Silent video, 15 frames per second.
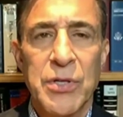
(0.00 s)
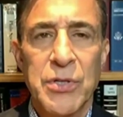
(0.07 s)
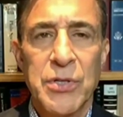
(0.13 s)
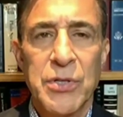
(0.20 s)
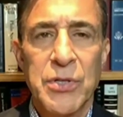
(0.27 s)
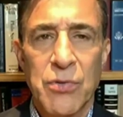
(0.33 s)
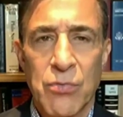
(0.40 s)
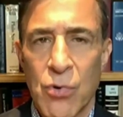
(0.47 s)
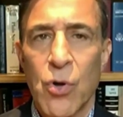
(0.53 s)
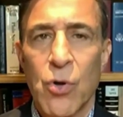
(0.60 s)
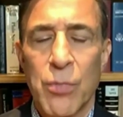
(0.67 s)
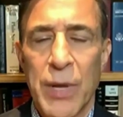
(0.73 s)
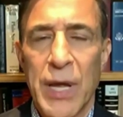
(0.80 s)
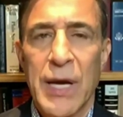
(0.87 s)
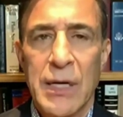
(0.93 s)
to
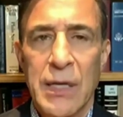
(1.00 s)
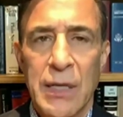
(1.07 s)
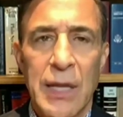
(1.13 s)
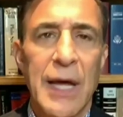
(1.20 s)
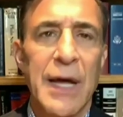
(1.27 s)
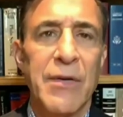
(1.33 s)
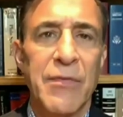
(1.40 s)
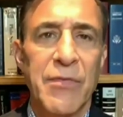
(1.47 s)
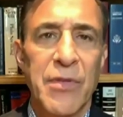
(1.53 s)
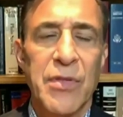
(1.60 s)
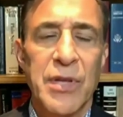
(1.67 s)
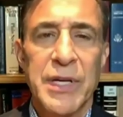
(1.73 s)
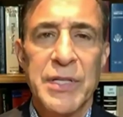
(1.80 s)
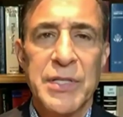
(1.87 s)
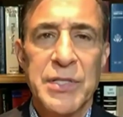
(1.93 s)
roll back a lot of the
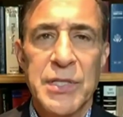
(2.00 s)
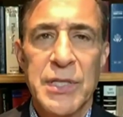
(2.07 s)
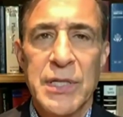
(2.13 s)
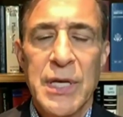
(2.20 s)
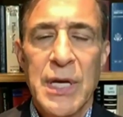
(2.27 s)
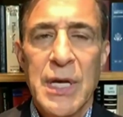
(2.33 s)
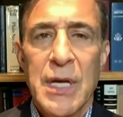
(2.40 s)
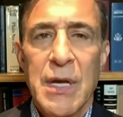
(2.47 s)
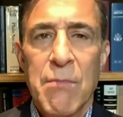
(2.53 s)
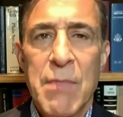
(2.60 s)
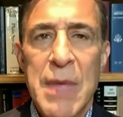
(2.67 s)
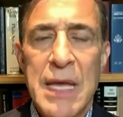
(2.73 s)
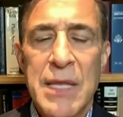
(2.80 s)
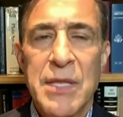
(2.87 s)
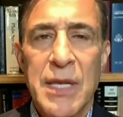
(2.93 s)
things that
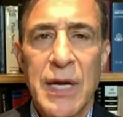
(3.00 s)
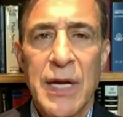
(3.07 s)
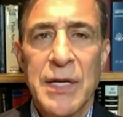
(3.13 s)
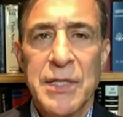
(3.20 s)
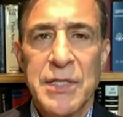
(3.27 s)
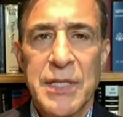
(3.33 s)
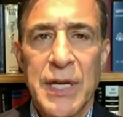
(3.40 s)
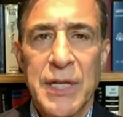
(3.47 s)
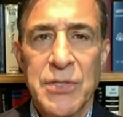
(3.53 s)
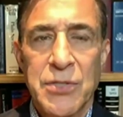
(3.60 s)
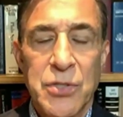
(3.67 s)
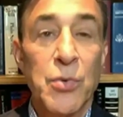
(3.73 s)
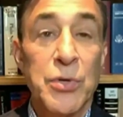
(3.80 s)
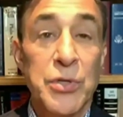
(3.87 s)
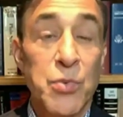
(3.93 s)
made the United States
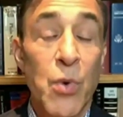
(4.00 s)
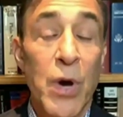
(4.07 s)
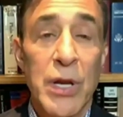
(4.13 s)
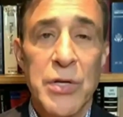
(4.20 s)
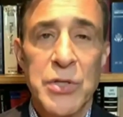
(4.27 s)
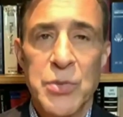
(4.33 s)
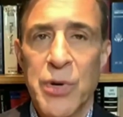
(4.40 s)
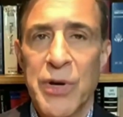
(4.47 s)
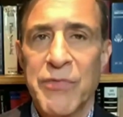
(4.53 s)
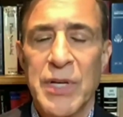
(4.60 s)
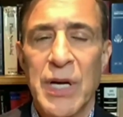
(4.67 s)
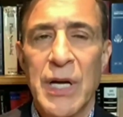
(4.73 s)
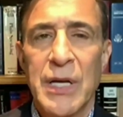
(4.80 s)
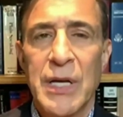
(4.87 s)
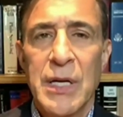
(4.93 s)
do as well as we've
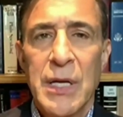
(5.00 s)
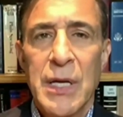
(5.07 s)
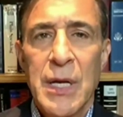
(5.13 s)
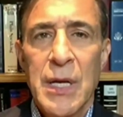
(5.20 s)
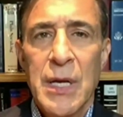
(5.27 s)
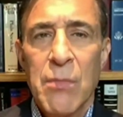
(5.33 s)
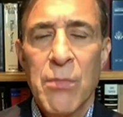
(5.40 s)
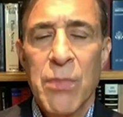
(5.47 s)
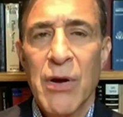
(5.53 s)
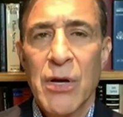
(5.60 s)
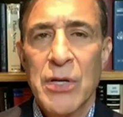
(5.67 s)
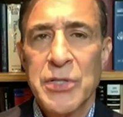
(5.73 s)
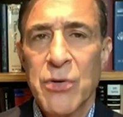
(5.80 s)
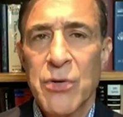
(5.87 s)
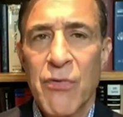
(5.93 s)
done. But I
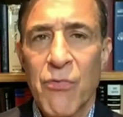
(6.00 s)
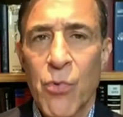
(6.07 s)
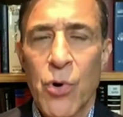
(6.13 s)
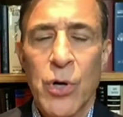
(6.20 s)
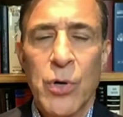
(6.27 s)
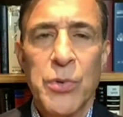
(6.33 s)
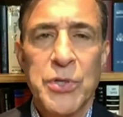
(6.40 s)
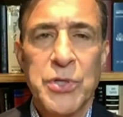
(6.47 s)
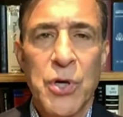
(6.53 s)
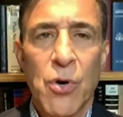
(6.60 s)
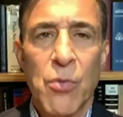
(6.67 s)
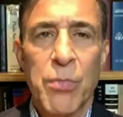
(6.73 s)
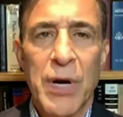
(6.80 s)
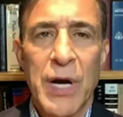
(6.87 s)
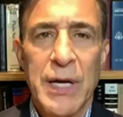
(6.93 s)
also have worked with Joe
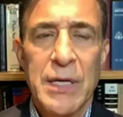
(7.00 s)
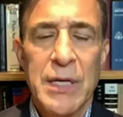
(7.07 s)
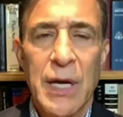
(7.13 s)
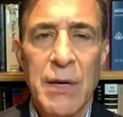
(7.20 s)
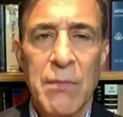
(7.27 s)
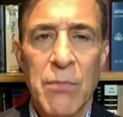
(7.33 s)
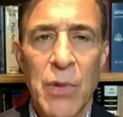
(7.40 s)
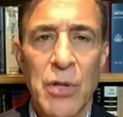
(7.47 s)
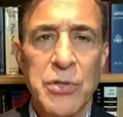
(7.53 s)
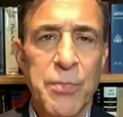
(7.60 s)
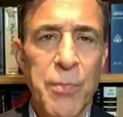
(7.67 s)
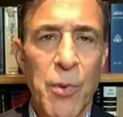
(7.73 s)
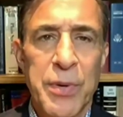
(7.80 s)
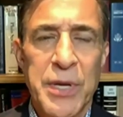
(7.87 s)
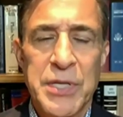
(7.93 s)
Biden on
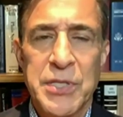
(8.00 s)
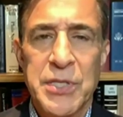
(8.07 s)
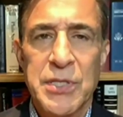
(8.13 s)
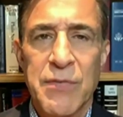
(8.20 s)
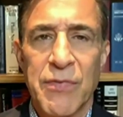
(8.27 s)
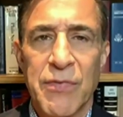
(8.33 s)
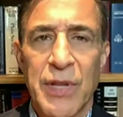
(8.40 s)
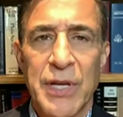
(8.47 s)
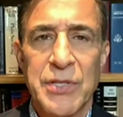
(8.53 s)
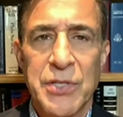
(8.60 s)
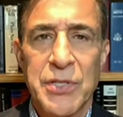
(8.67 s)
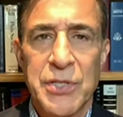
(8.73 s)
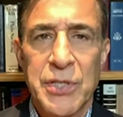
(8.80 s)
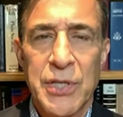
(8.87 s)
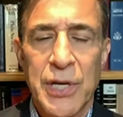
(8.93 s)
multiple pieces of
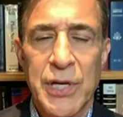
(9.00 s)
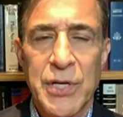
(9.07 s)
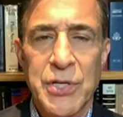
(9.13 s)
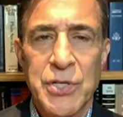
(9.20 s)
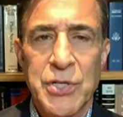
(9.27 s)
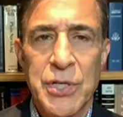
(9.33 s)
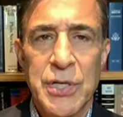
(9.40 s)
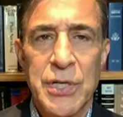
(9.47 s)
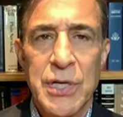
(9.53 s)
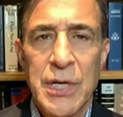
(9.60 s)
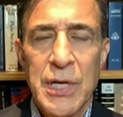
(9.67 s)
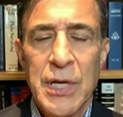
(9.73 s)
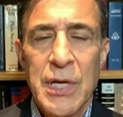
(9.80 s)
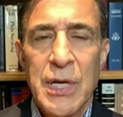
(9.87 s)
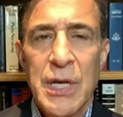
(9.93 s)
legislation.
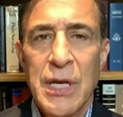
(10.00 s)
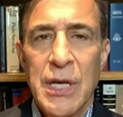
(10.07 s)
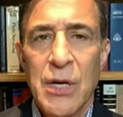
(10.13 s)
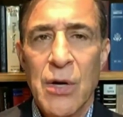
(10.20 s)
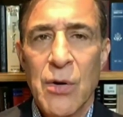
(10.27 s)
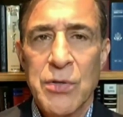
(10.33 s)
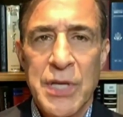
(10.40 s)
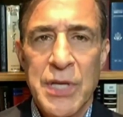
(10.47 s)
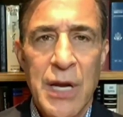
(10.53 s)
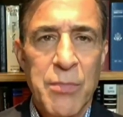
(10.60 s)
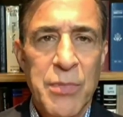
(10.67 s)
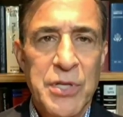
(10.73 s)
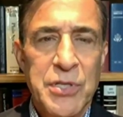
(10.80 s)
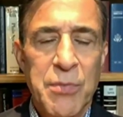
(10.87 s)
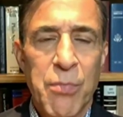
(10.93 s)
He knows how to be
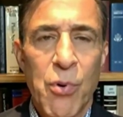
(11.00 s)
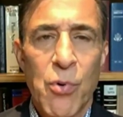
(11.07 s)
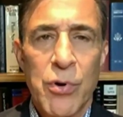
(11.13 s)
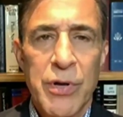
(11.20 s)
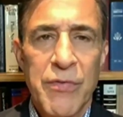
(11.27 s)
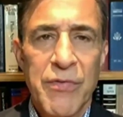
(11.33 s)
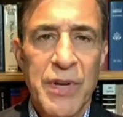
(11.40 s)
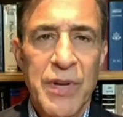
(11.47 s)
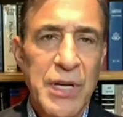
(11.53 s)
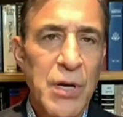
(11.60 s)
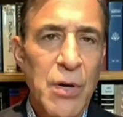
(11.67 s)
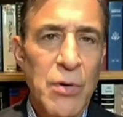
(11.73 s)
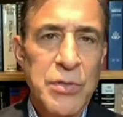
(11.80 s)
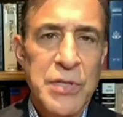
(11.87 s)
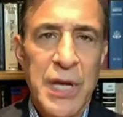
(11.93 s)
supportive, and he knows how to
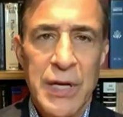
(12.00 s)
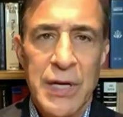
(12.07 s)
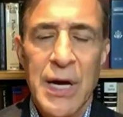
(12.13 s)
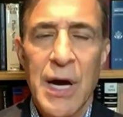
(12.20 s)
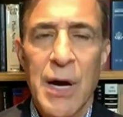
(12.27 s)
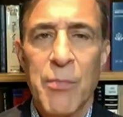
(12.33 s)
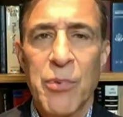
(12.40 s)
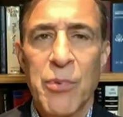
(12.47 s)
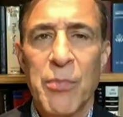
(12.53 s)
compromise.